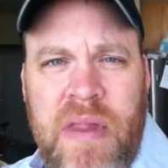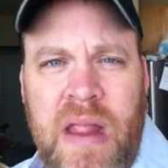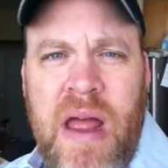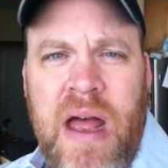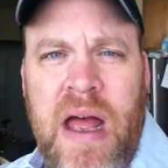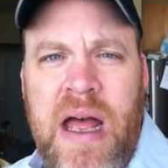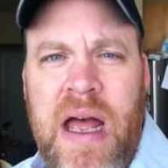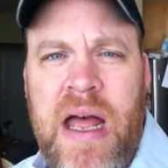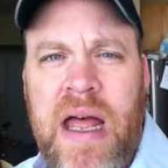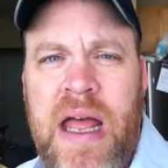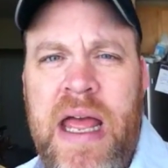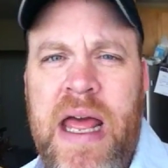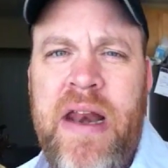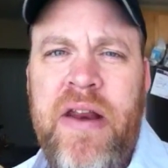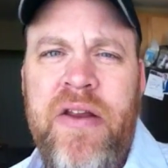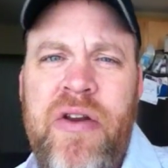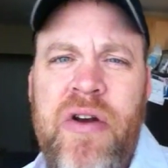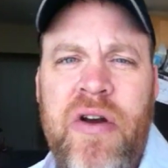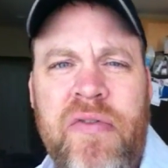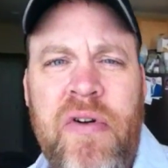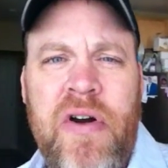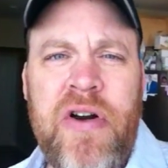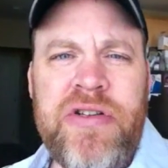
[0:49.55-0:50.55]
uh, at a
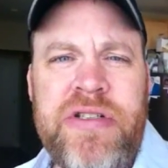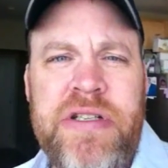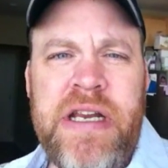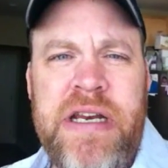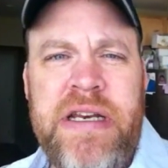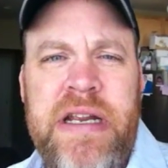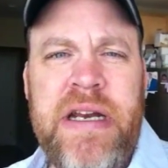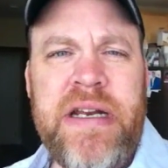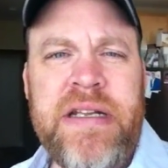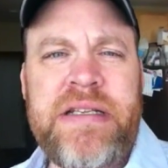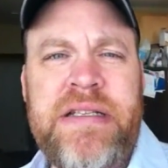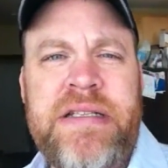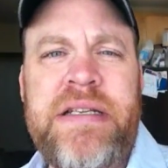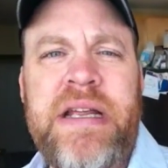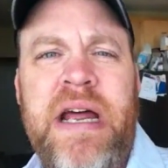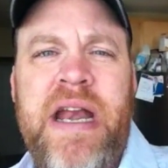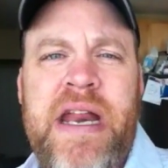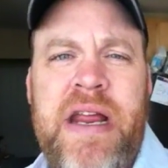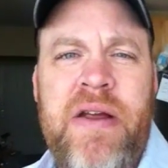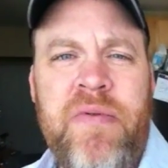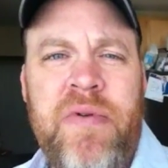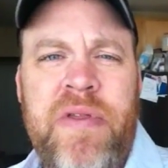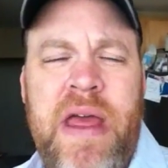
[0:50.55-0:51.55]
university did a study